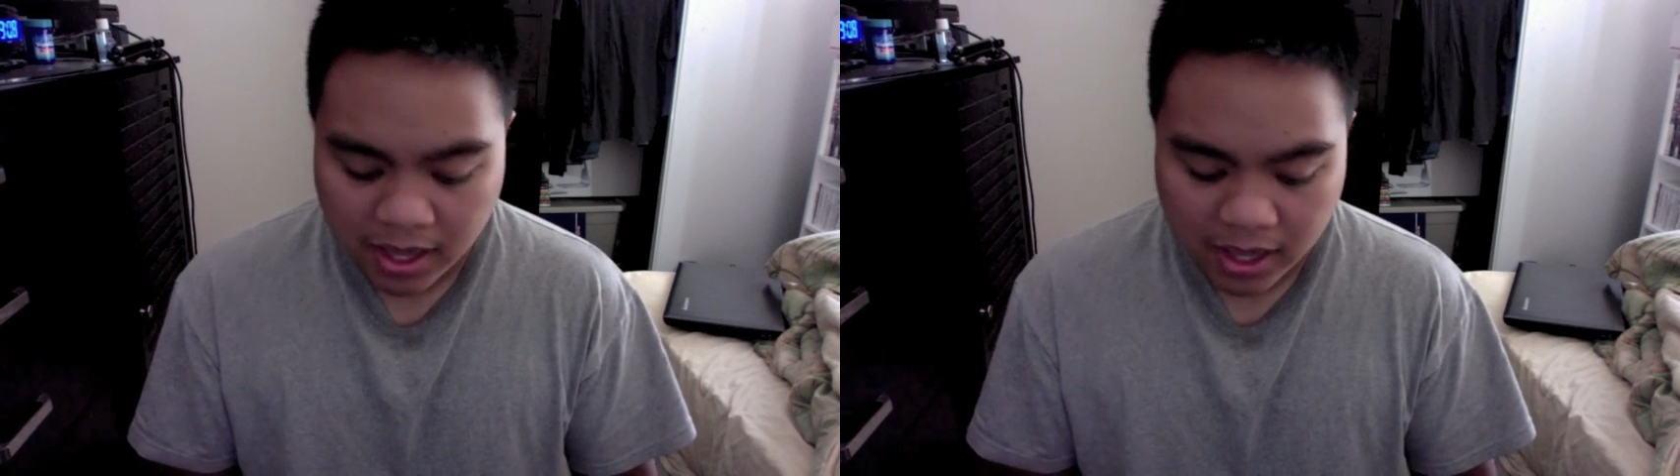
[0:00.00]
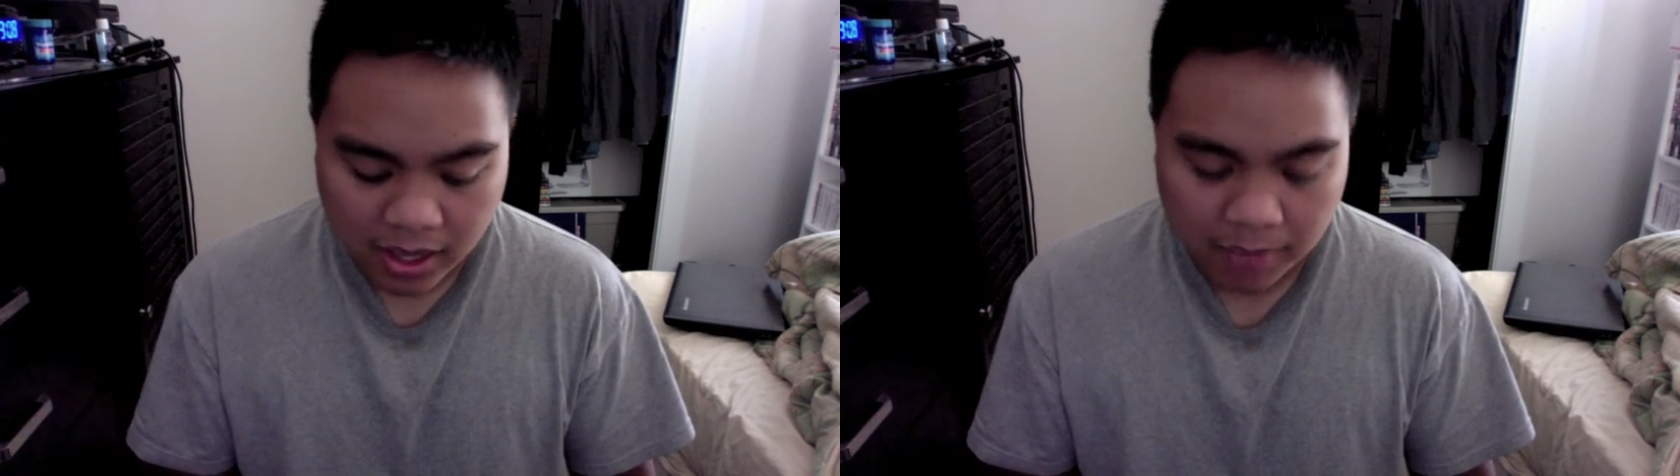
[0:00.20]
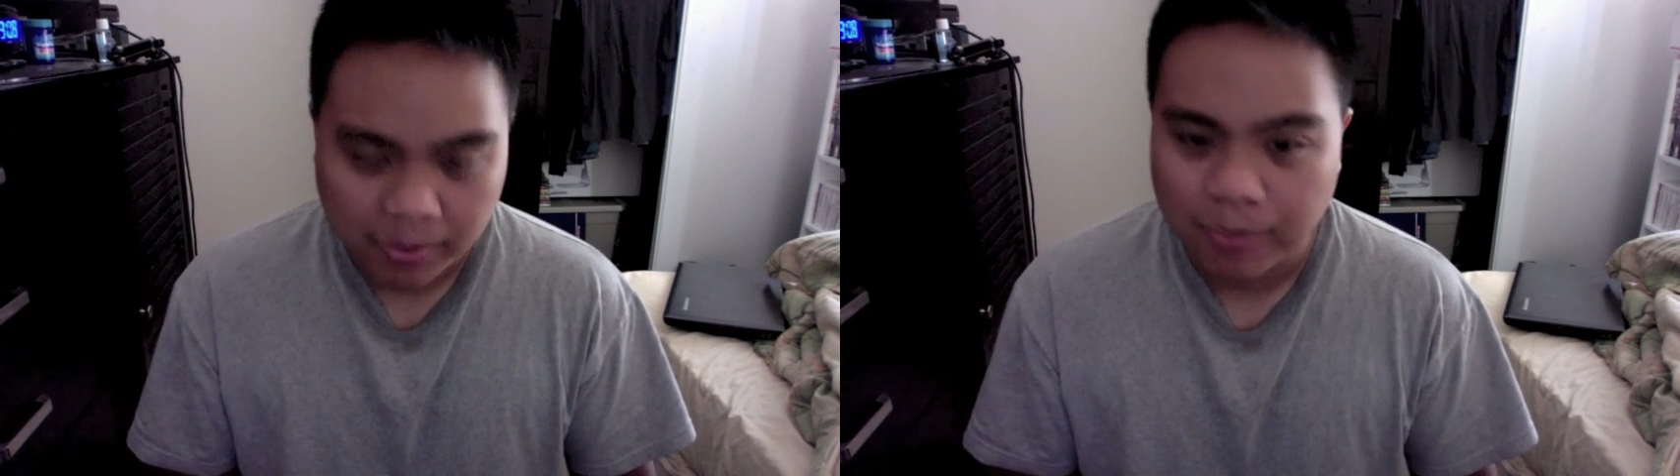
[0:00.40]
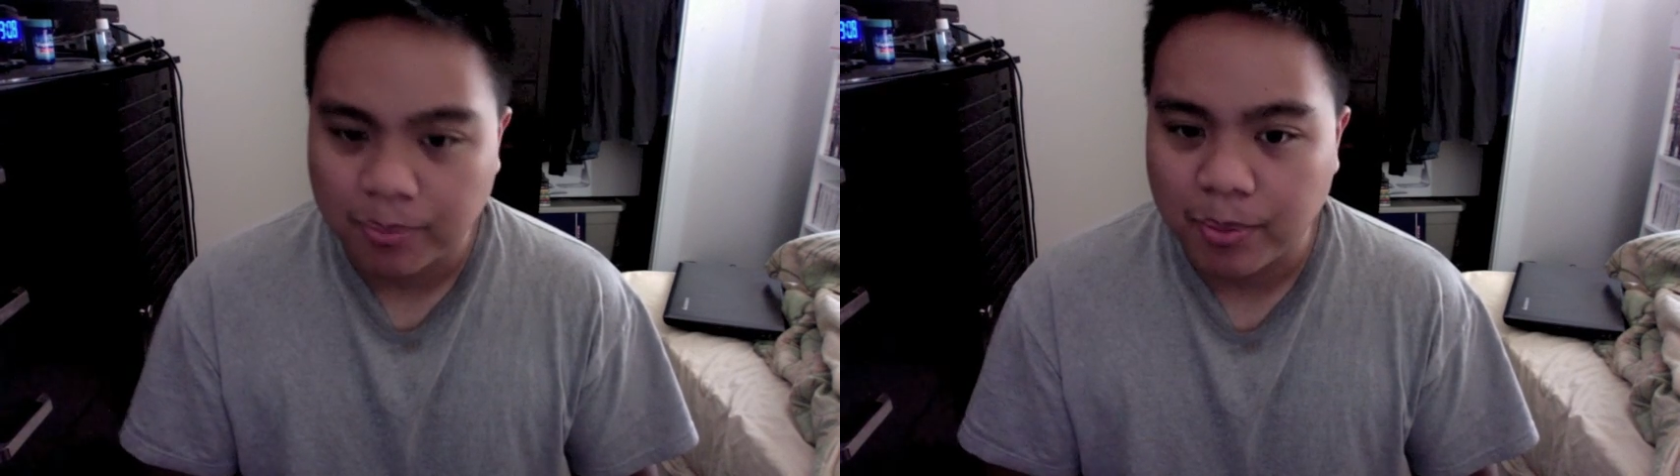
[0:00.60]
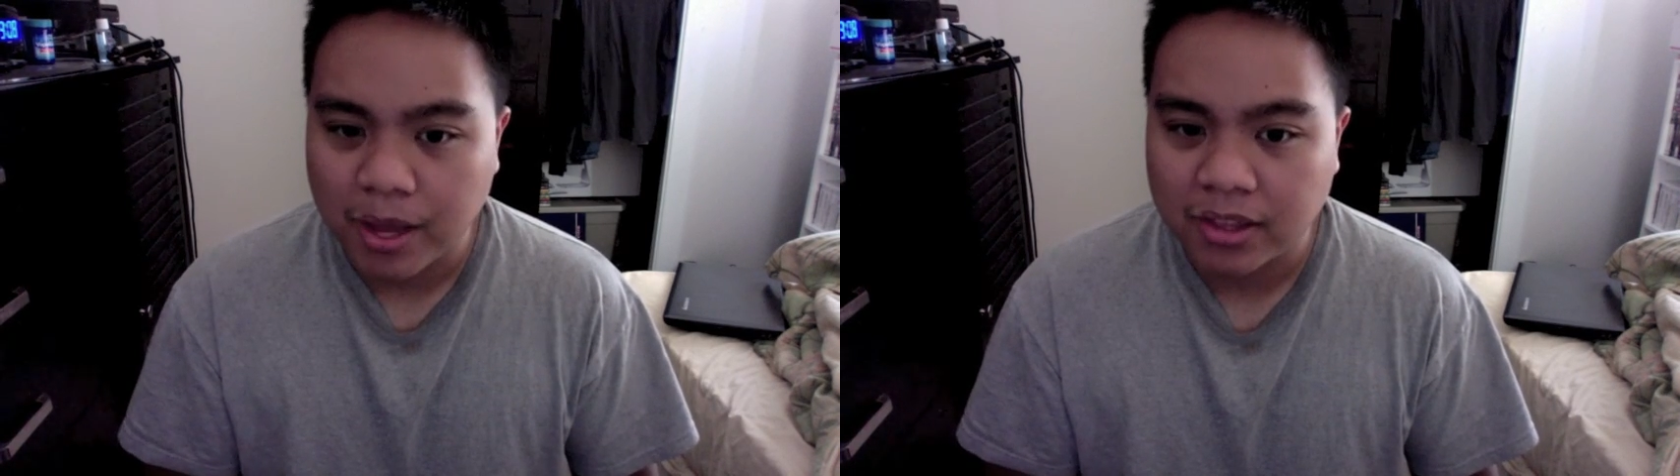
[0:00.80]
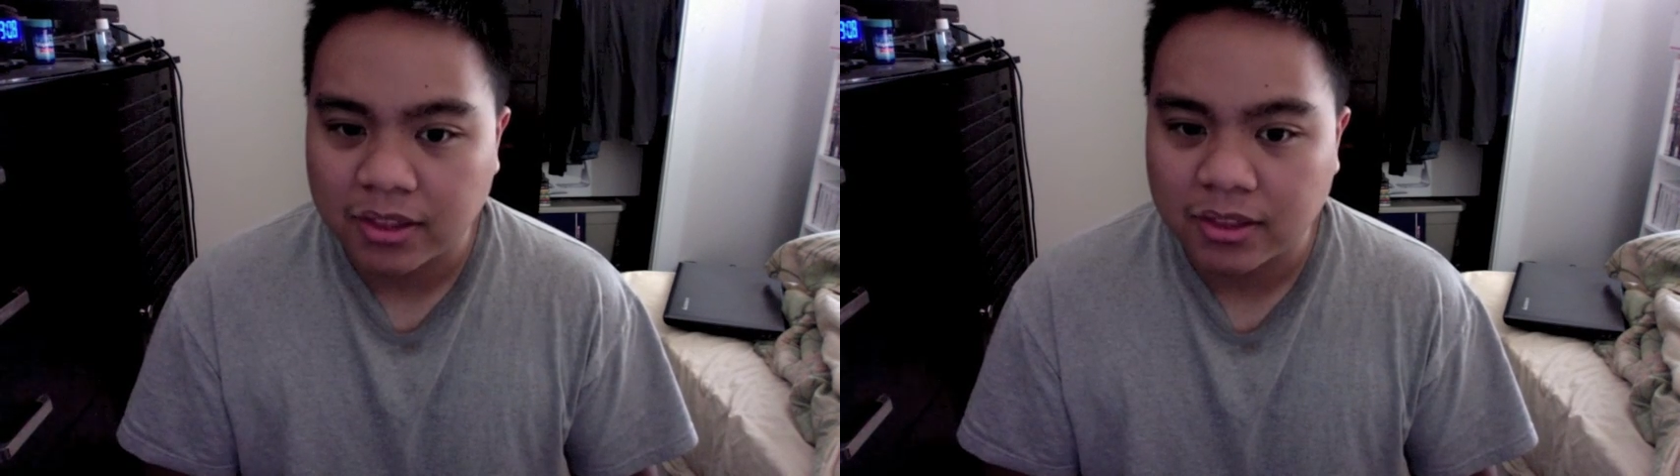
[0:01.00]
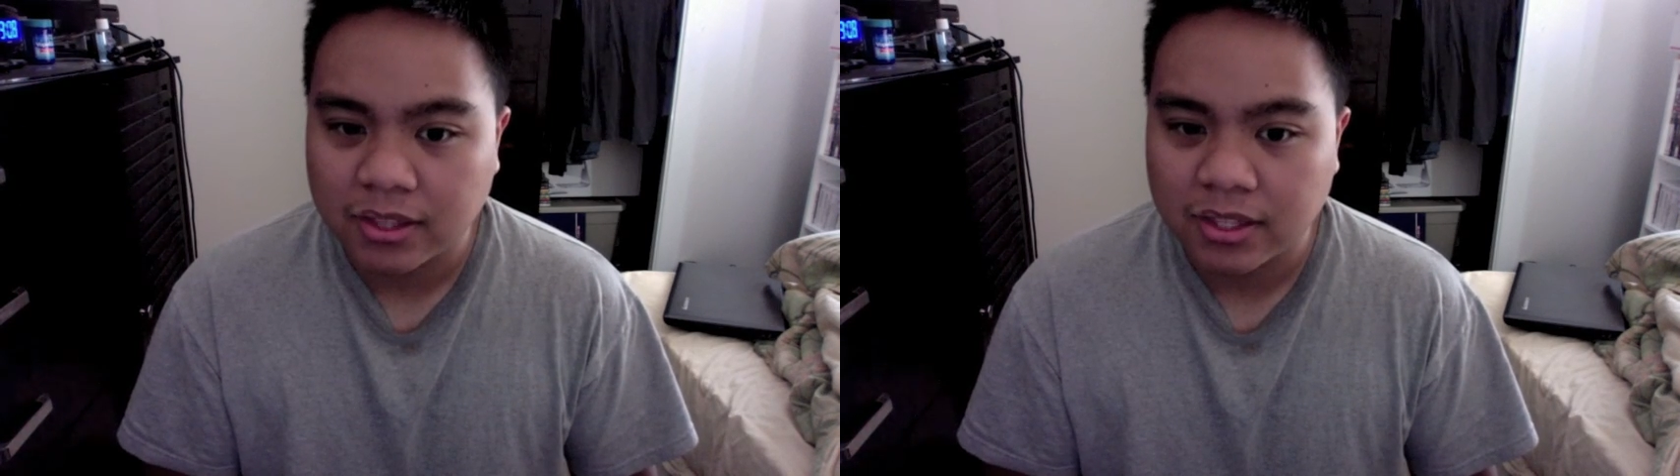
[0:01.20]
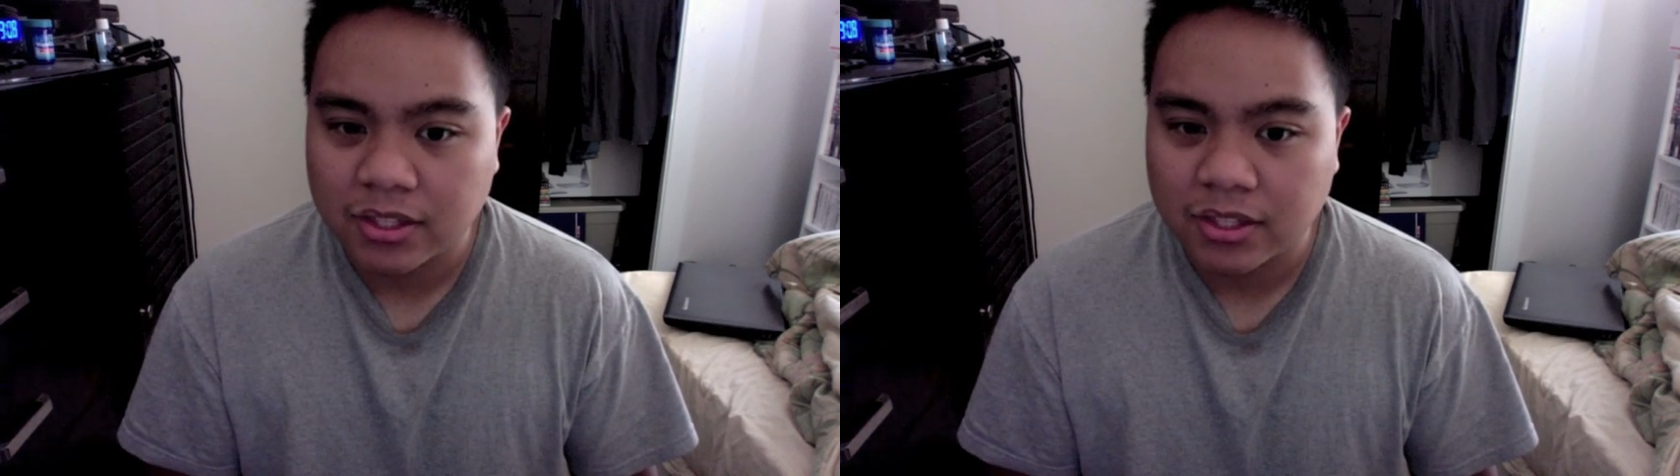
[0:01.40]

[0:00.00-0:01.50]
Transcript: I bought these